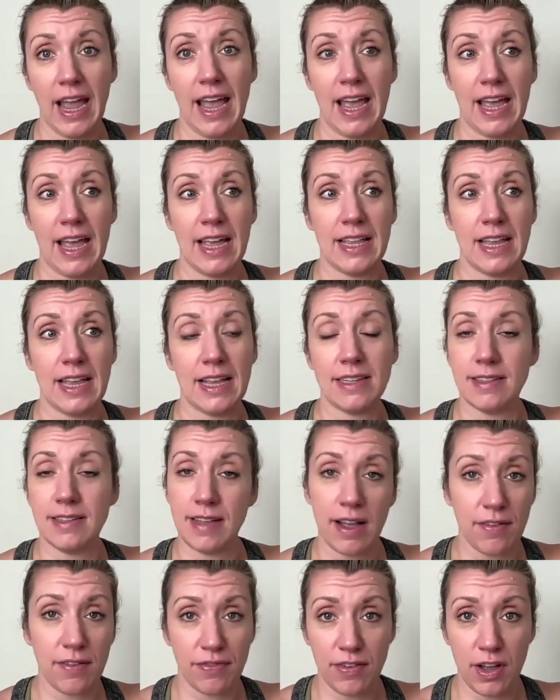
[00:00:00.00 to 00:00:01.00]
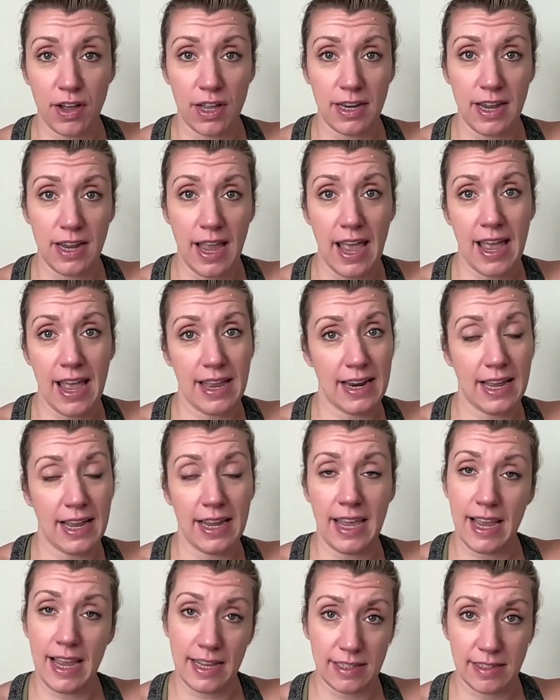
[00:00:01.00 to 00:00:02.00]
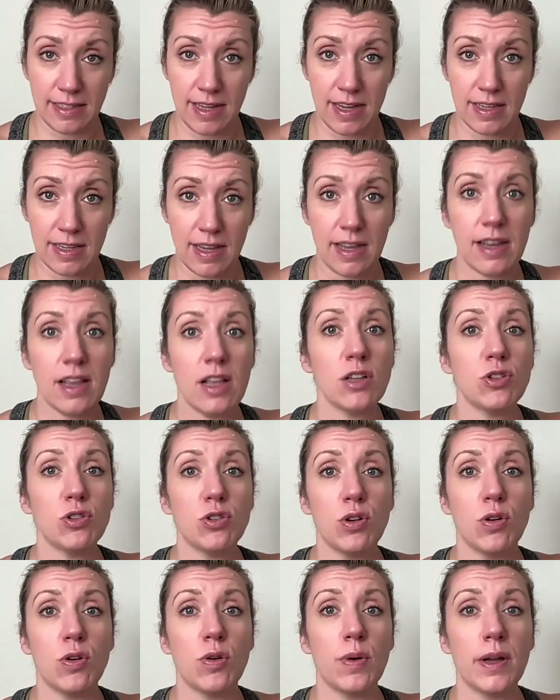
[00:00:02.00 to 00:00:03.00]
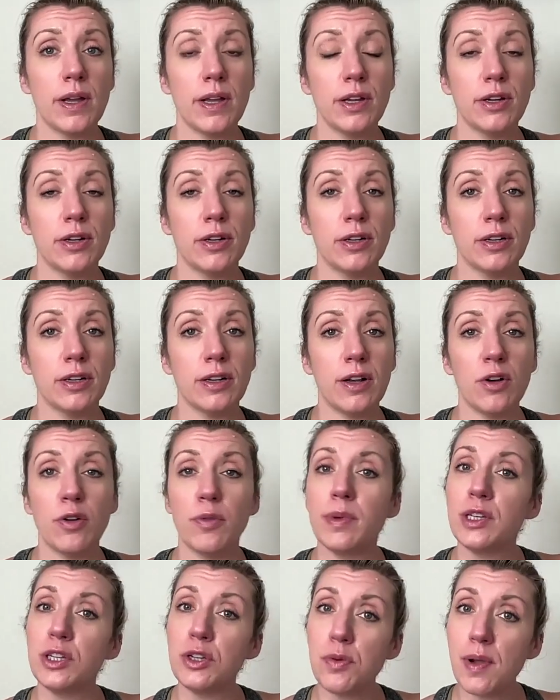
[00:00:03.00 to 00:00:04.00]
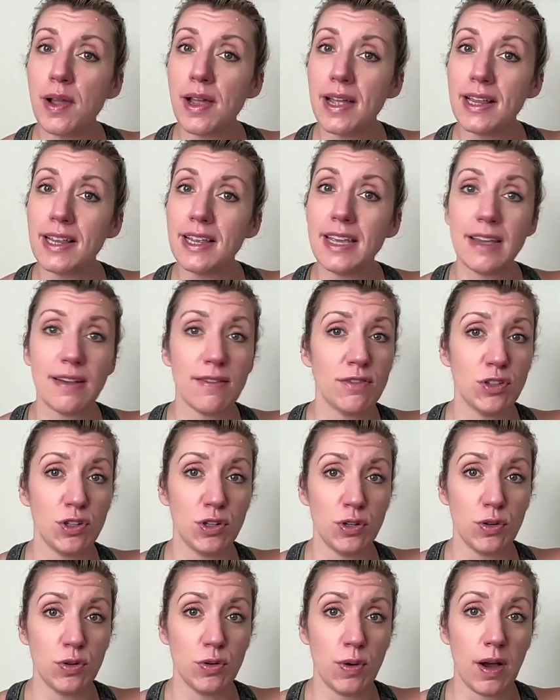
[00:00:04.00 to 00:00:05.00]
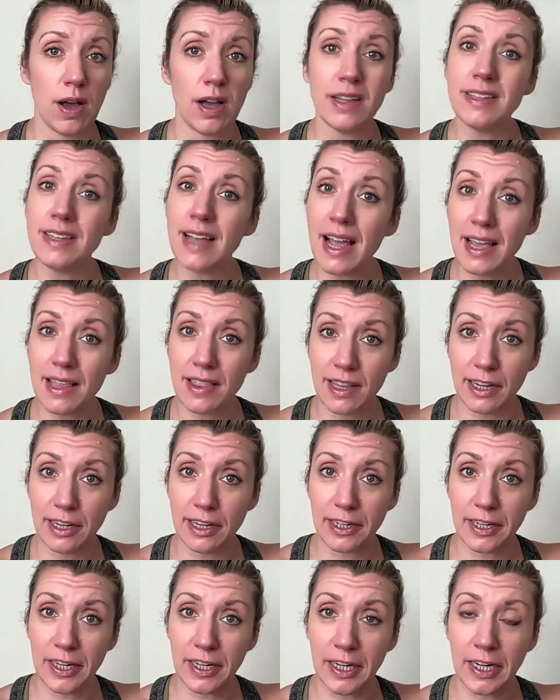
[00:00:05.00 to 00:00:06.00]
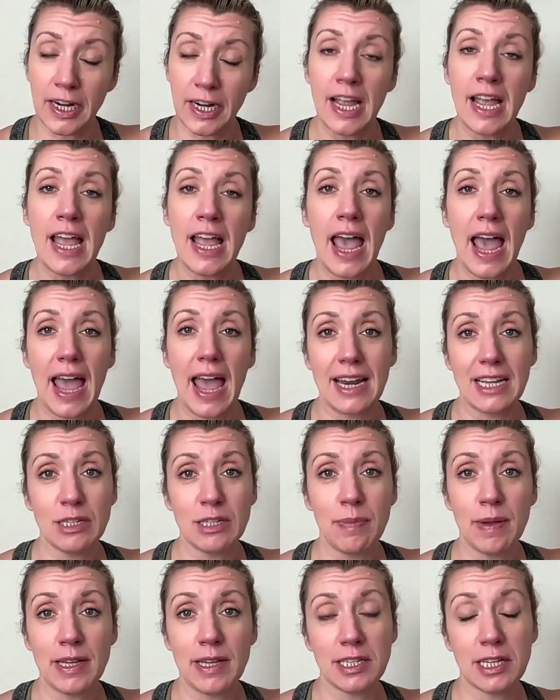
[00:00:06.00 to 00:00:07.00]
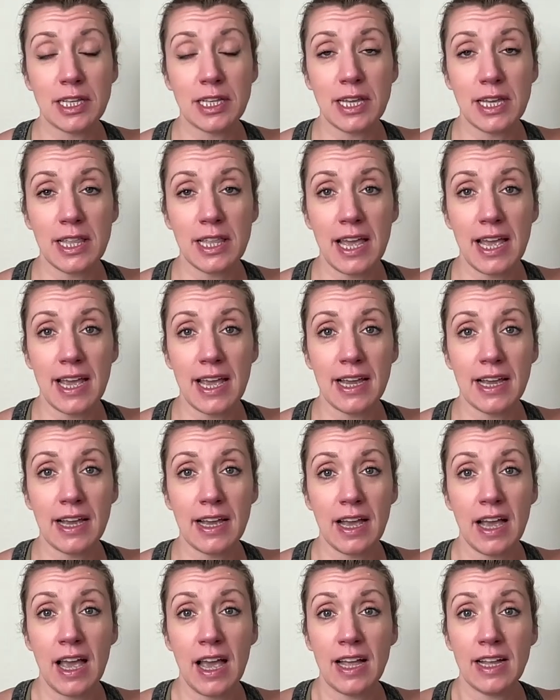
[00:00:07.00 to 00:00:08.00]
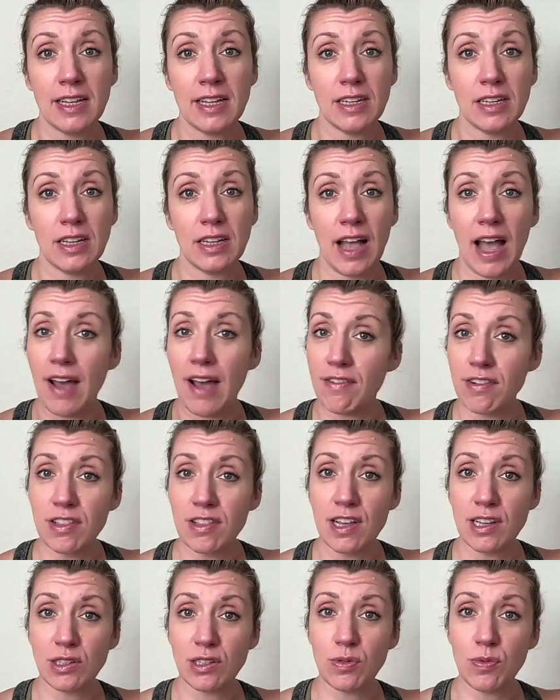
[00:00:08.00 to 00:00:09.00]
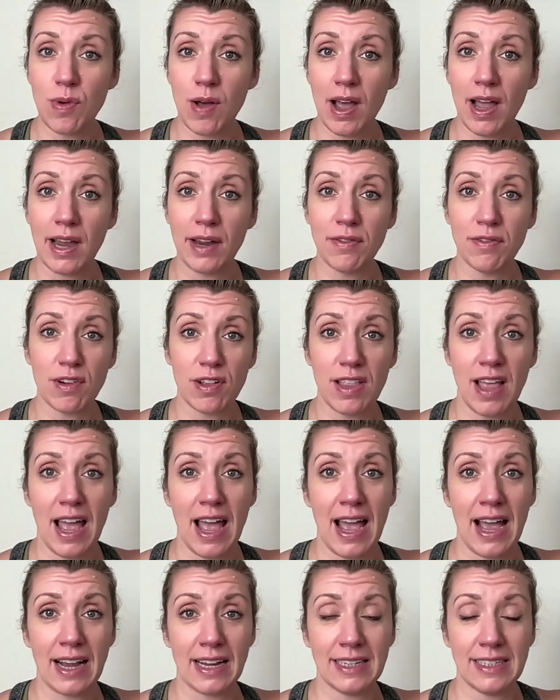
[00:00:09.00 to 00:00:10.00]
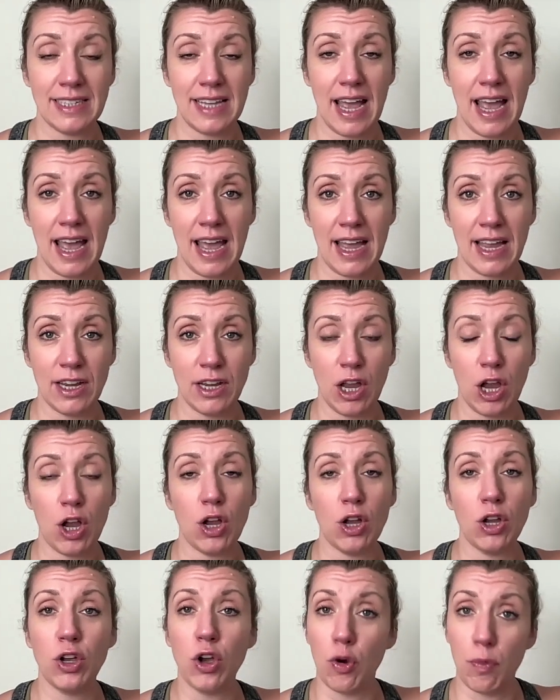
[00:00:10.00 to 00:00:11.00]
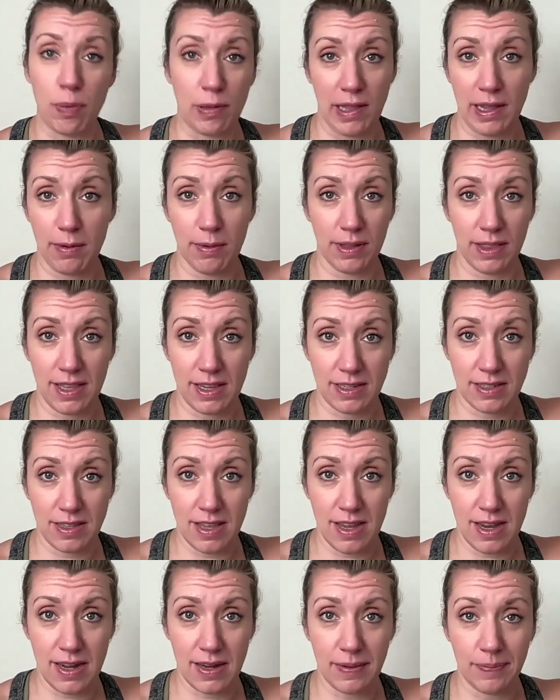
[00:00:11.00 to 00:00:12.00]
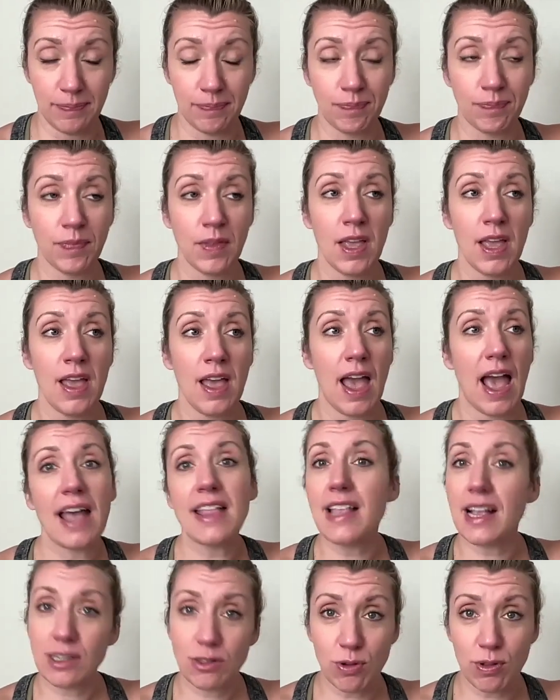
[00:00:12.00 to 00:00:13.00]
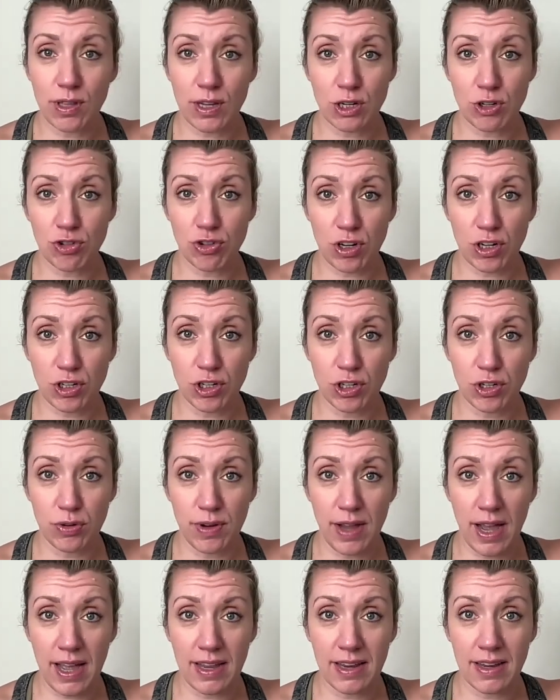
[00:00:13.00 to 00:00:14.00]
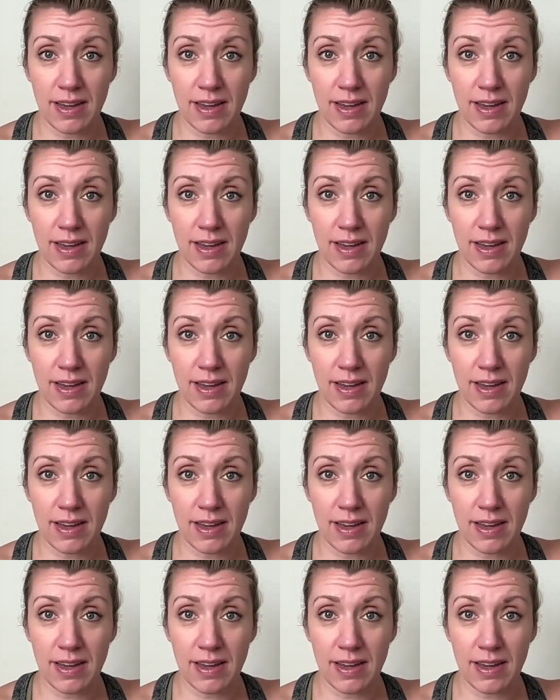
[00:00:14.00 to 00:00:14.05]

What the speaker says: and it's not fun and I can't stand it. So your OBGYN gives you a dilator and is basically like, have a glass of wine, relax, and go play with this thing. And that's all the instruction you get.